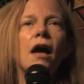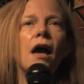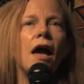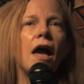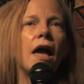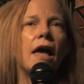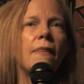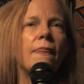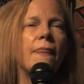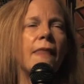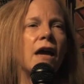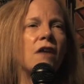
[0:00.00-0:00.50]

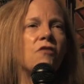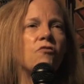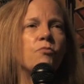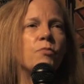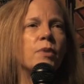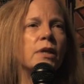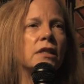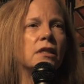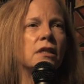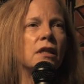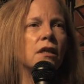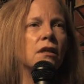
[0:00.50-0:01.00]
and they've
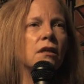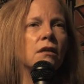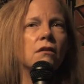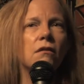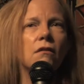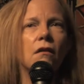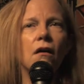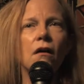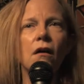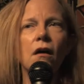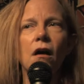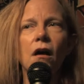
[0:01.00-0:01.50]
been in
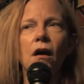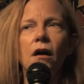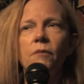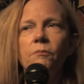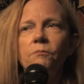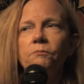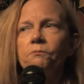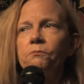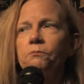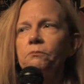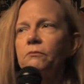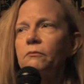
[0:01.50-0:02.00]

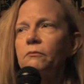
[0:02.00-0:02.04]
um,